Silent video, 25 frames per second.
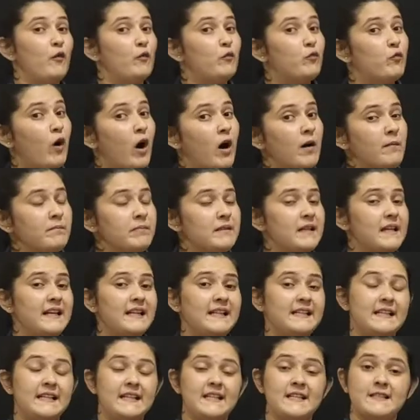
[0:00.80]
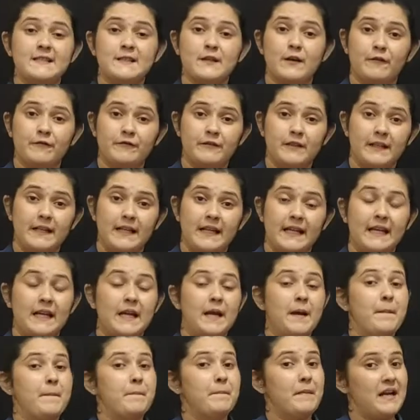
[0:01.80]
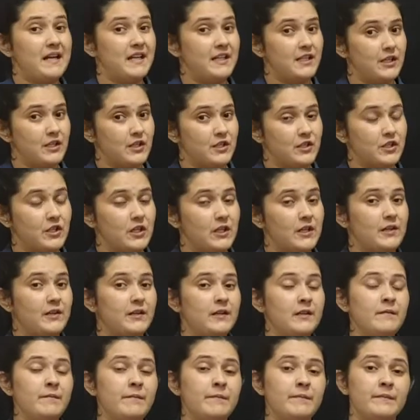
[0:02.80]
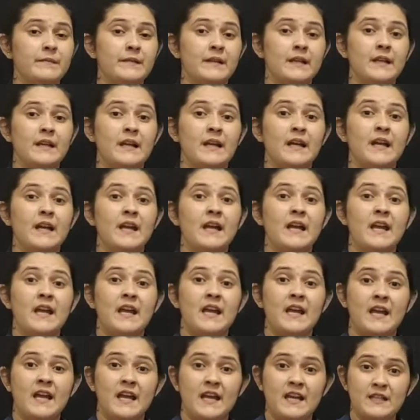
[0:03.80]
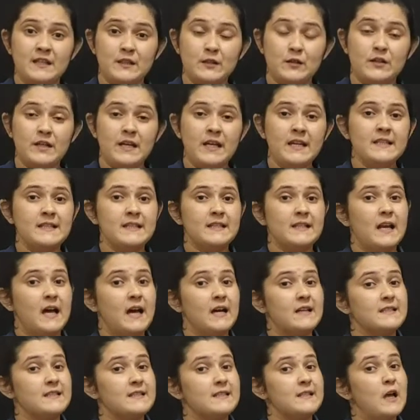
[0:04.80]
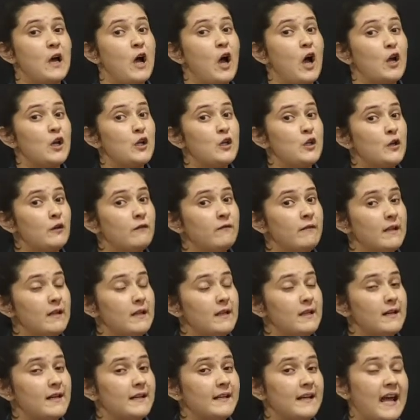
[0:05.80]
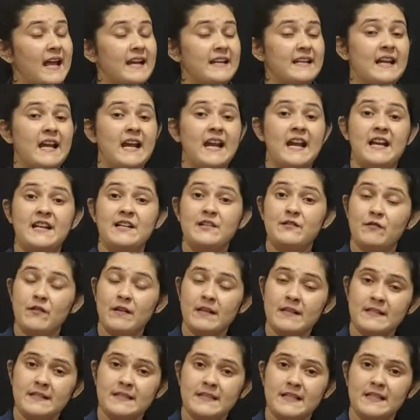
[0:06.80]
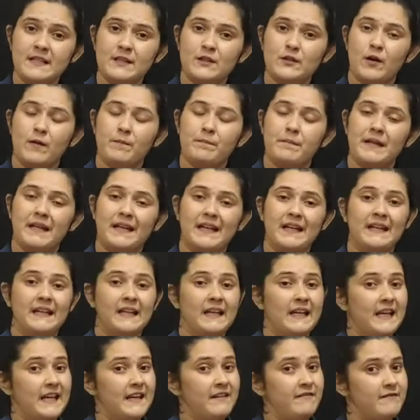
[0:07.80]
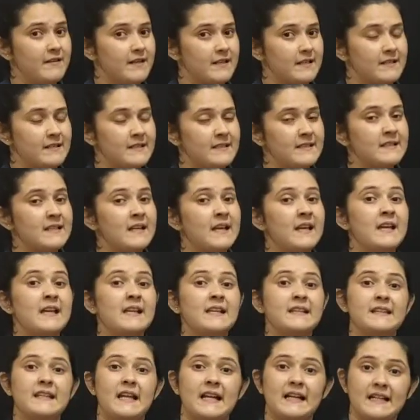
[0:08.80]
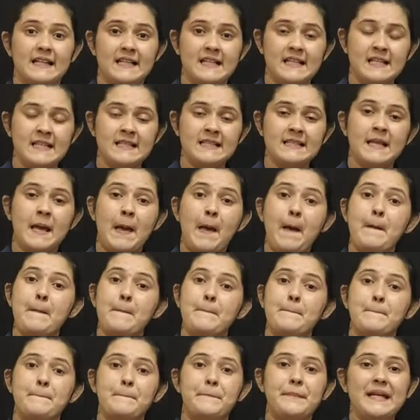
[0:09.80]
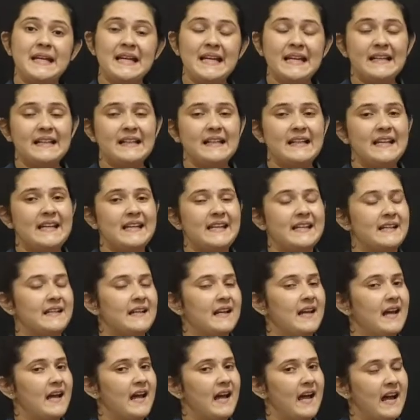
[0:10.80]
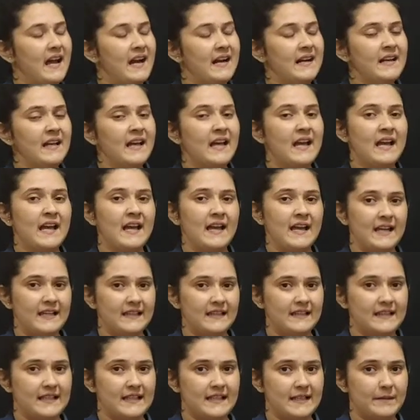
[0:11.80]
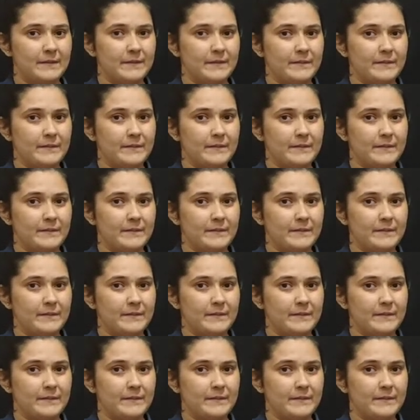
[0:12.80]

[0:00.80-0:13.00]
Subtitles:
Warm greetings of the day, my dear children. In today's class, you will learn an interesting topic in EVS, that is Be Clean and Healthy.